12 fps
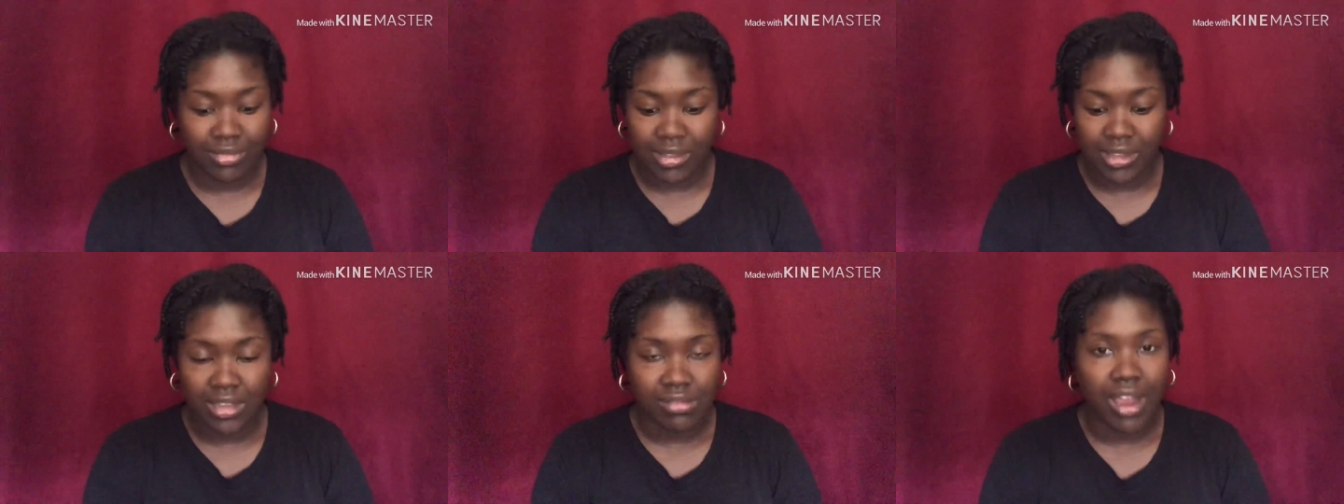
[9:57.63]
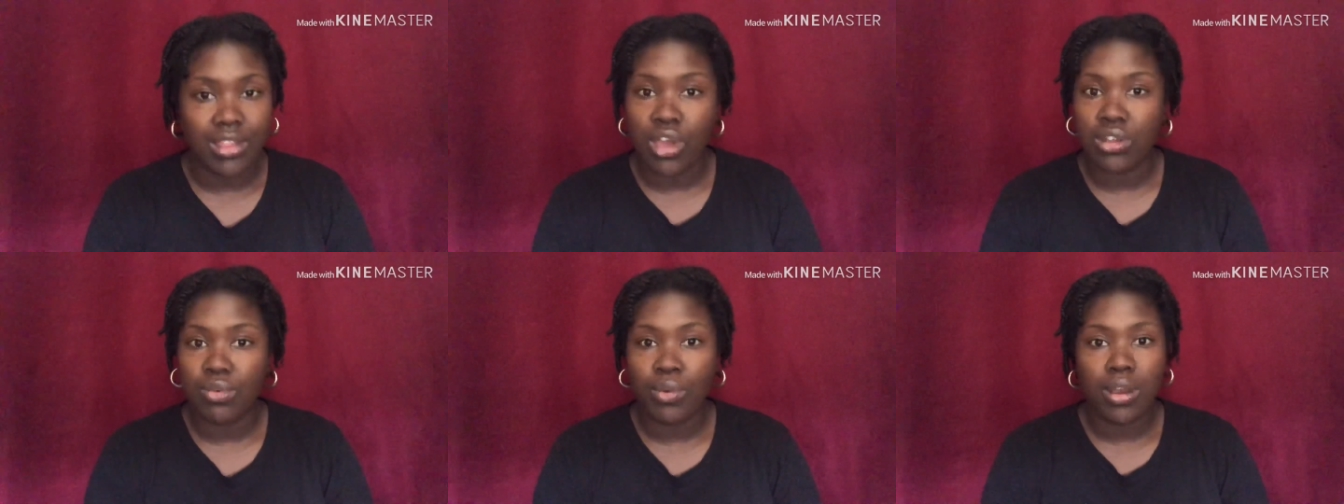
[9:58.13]
it's right there
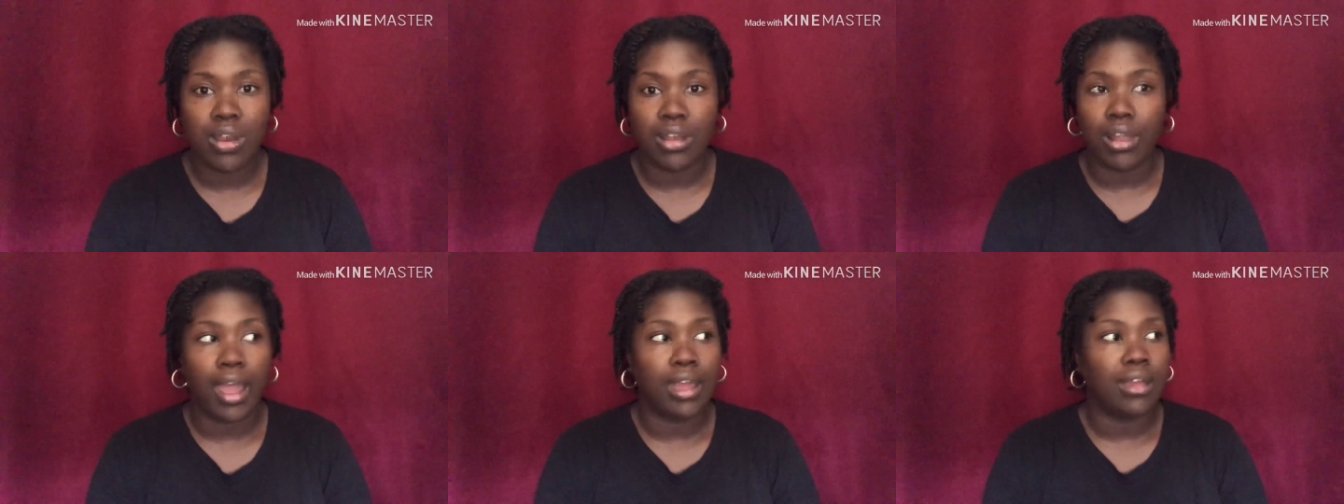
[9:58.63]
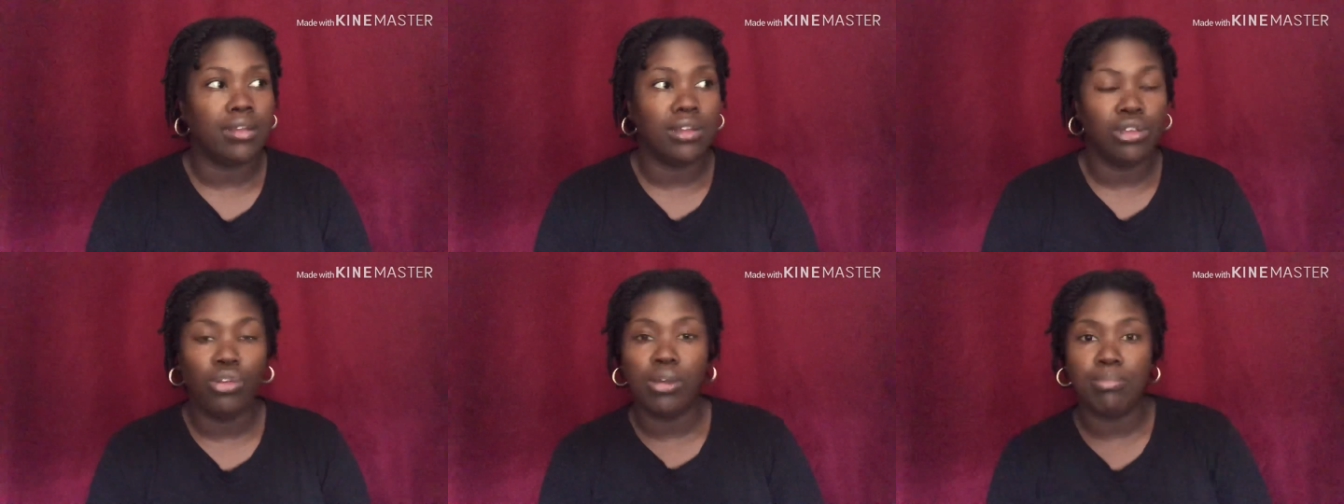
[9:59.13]
in the word like
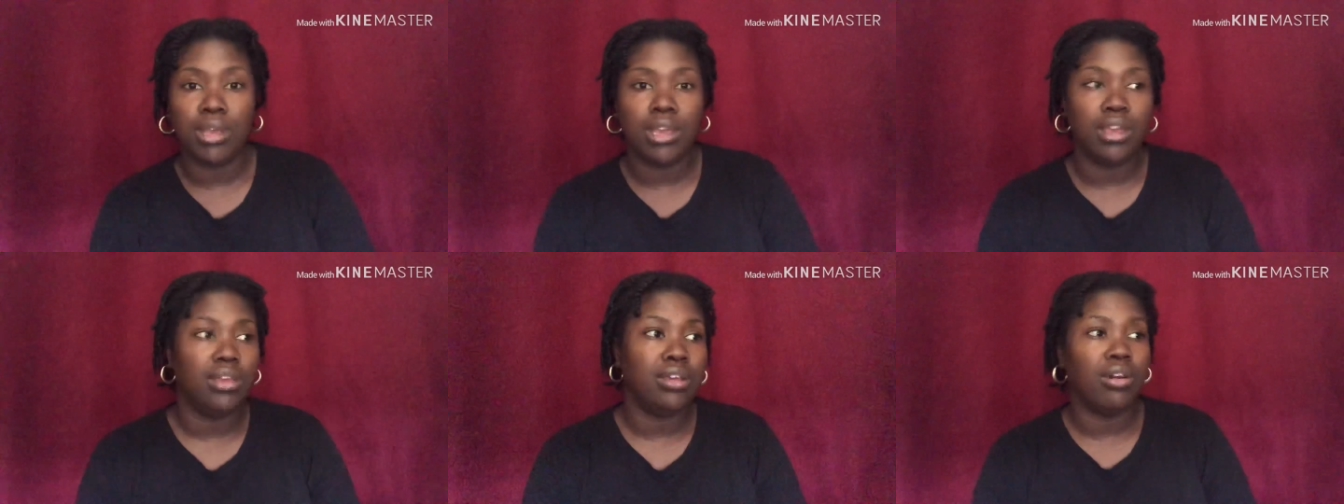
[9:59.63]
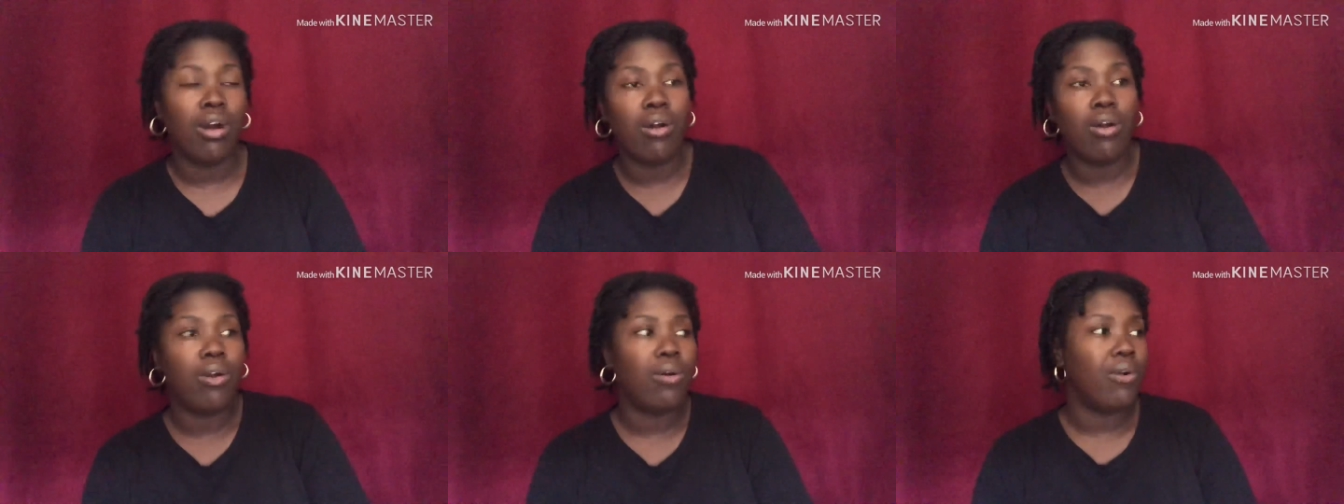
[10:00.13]
you can be
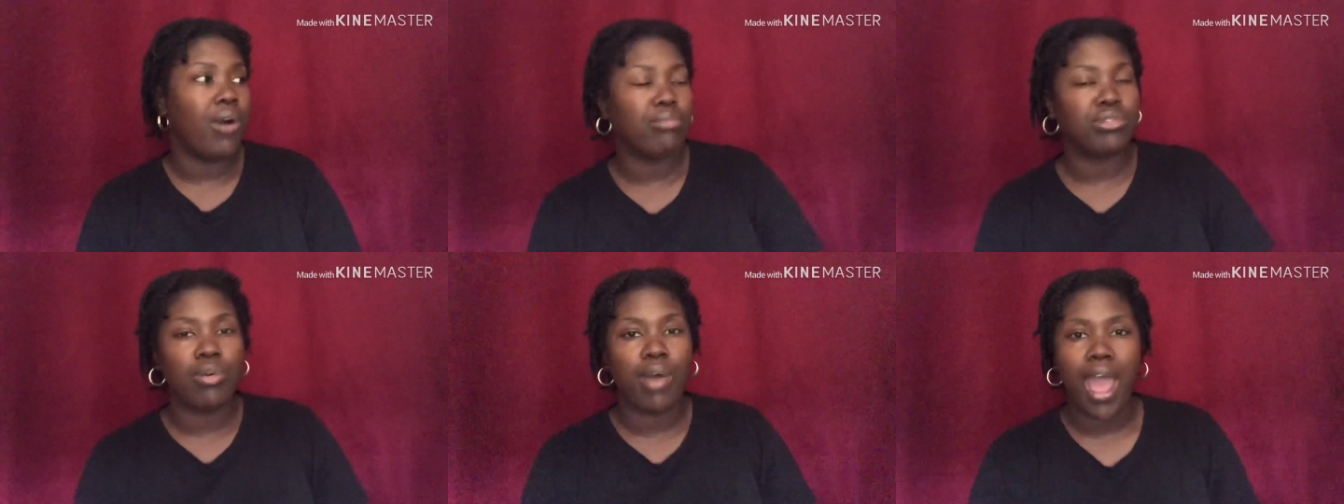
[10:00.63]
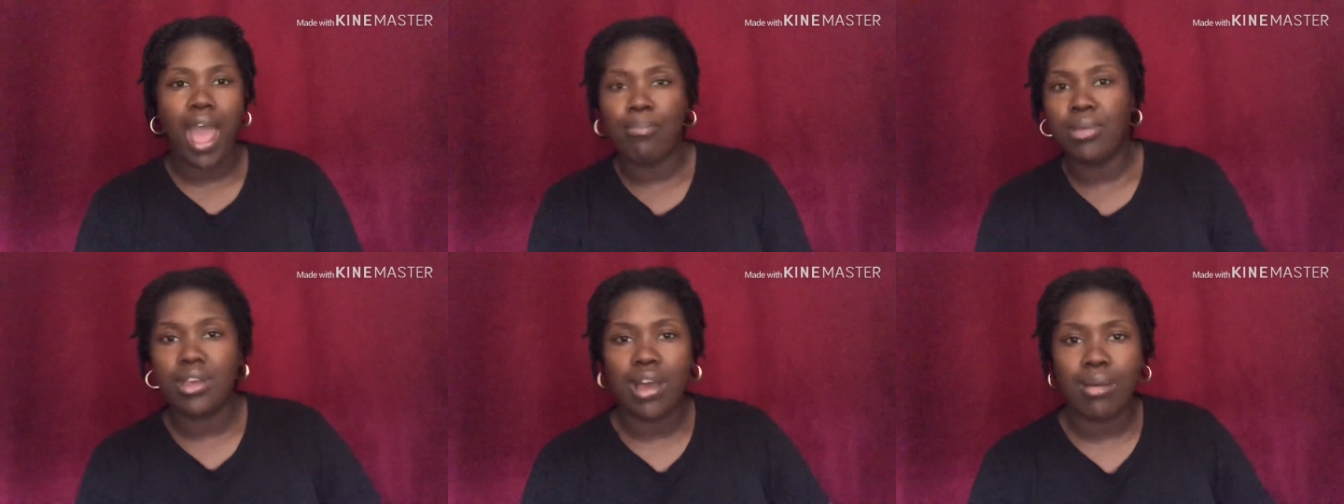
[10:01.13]
oh i'm so
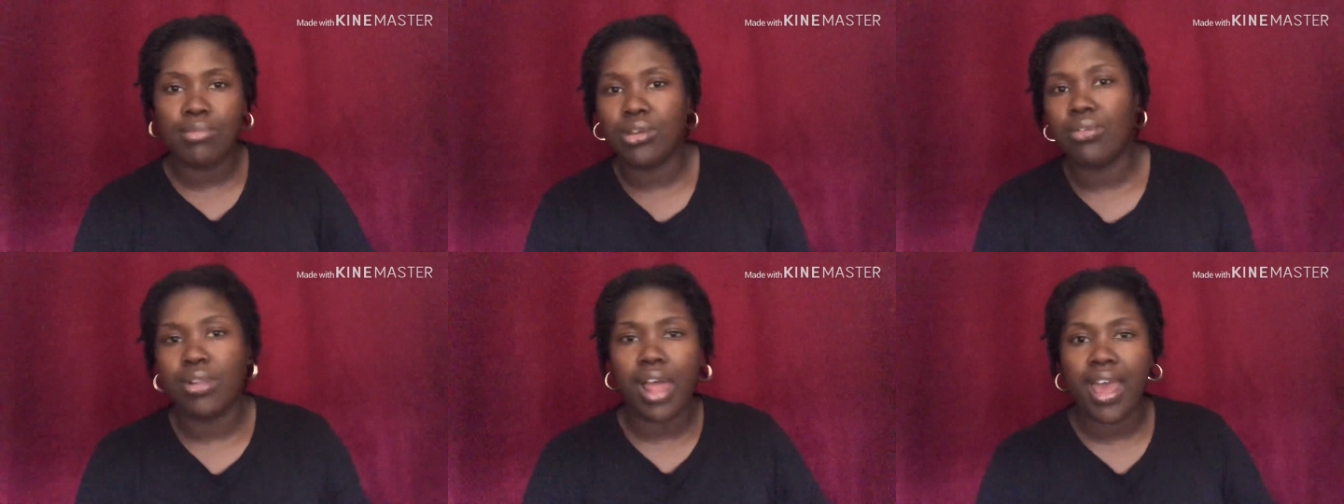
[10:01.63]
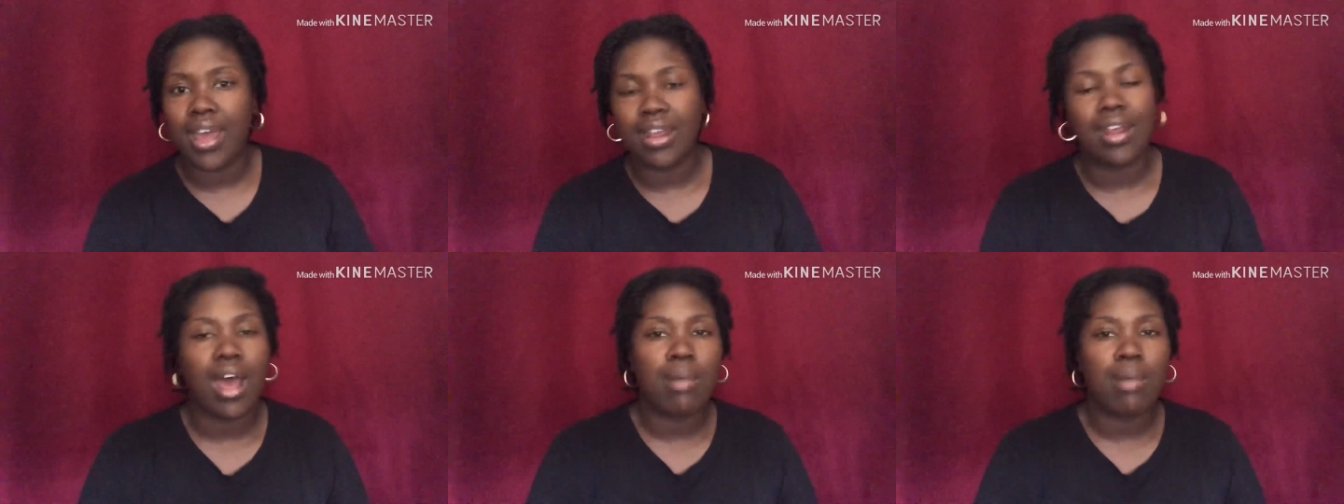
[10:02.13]
happy i'm so glad that i